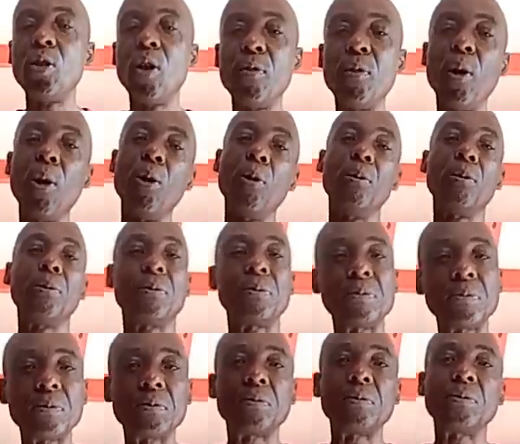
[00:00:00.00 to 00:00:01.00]
love how
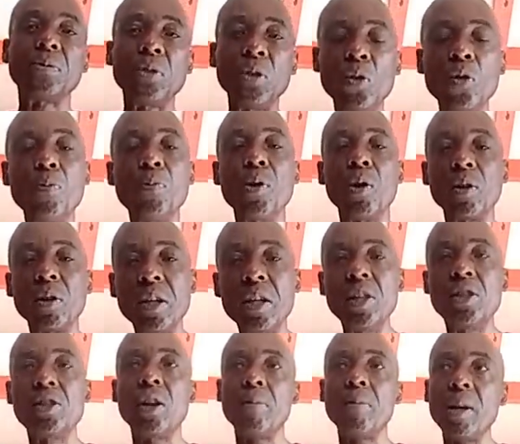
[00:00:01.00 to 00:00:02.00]
U Brown
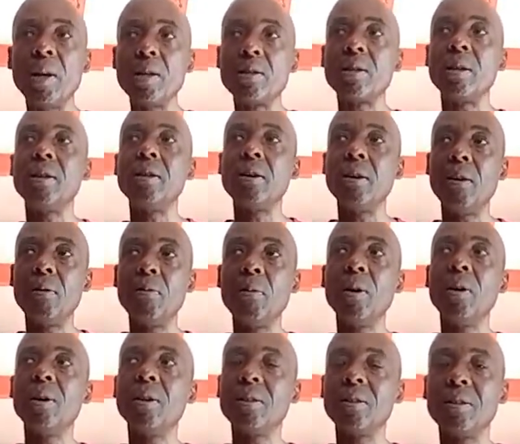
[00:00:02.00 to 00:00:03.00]
DJ. Me I say, yeah
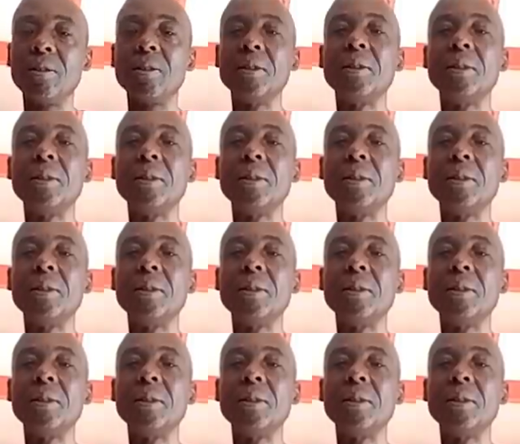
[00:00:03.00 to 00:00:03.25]
man.